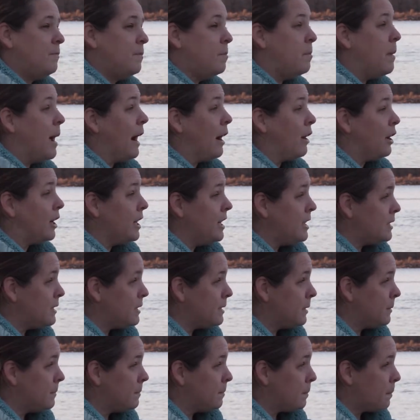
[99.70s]

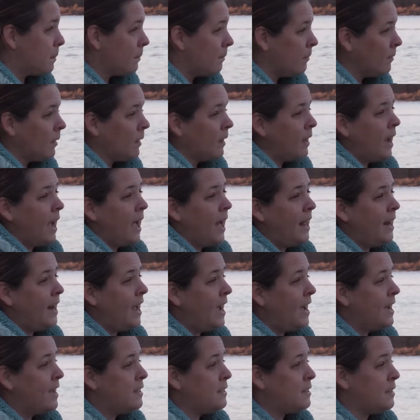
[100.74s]
marries, and
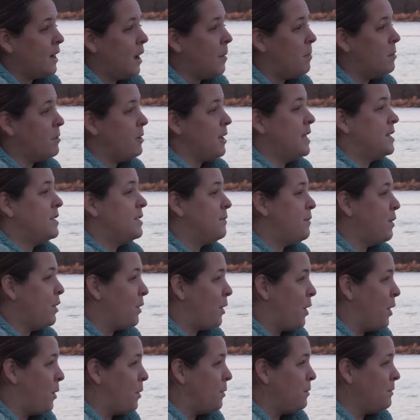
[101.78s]
has a couple kids of
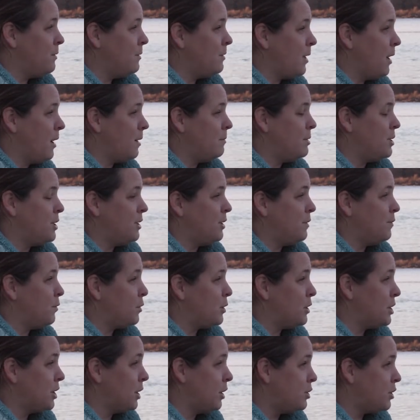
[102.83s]
her own. She has
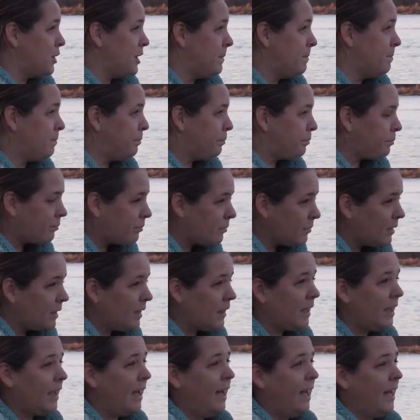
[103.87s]
4 children.
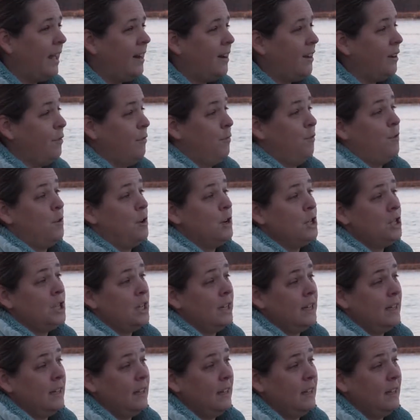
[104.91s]
And
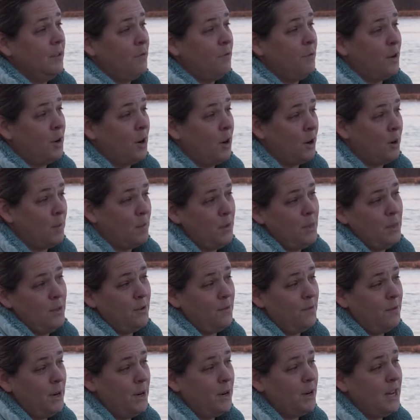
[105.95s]
unfortunately for her, when
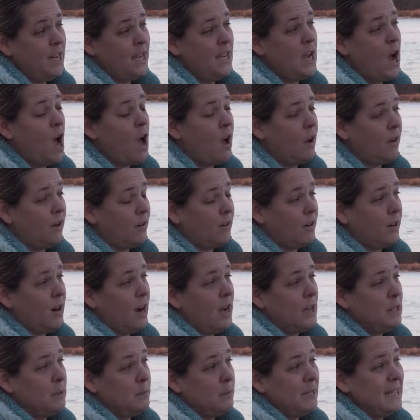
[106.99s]
they're very young, her
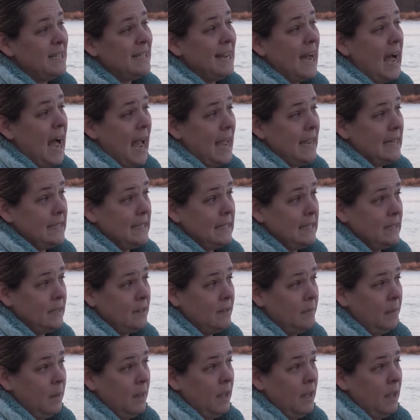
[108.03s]
husband dies,